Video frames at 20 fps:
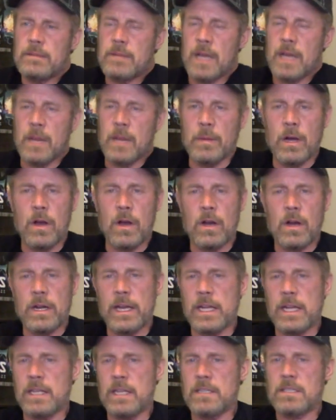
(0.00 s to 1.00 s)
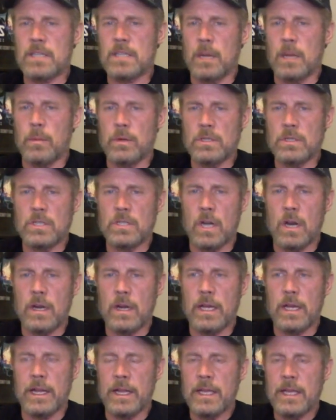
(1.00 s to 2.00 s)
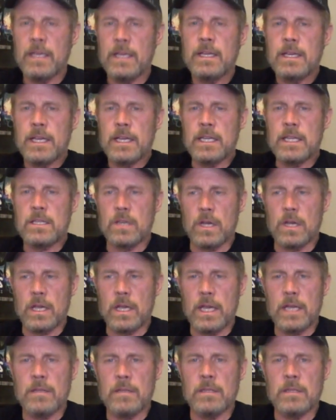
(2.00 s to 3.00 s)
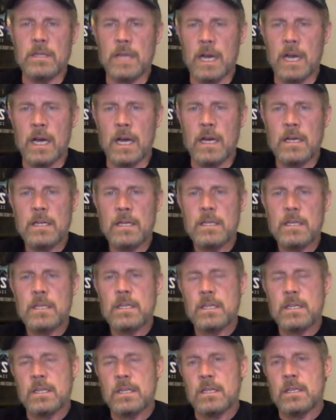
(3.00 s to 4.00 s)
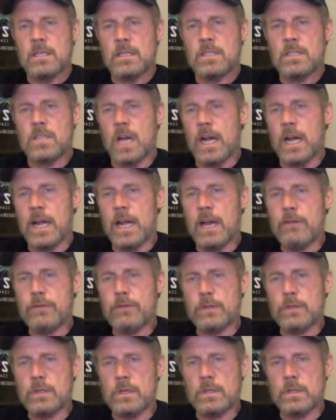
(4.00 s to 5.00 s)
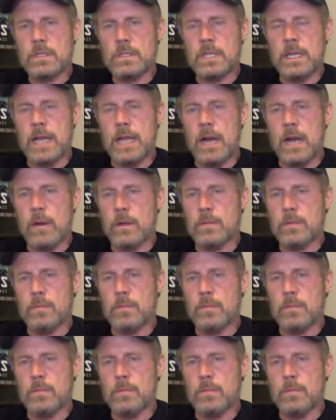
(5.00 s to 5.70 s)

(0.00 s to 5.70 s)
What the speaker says: I'm a hard-headed, stubborn jarhead. It took getting shot at for 13 hours,